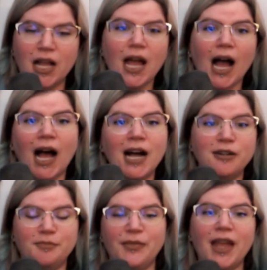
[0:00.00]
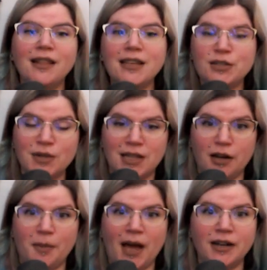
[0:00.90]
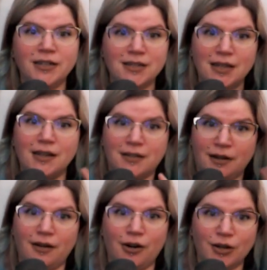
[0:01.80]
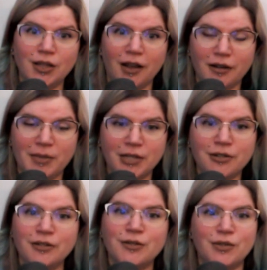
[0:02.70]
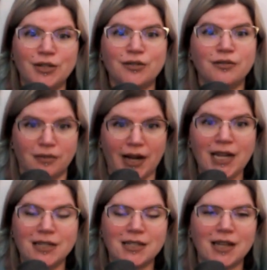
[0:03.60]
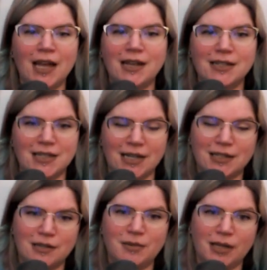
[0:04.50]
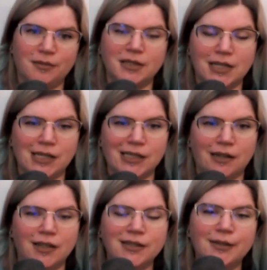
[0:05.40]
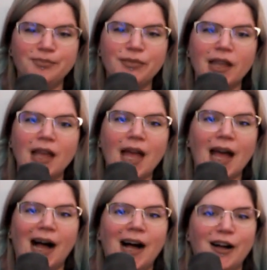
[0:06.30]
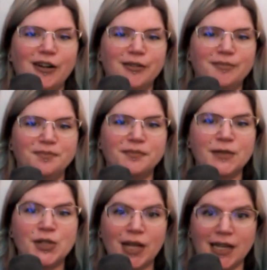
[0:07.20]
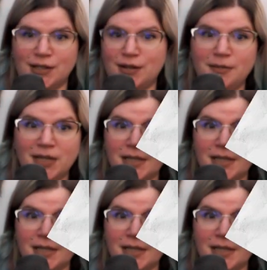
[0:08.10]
not. At least with their patterns, like there are a lot of pictures, which is great, and it's nice to be able to click on them. So that makes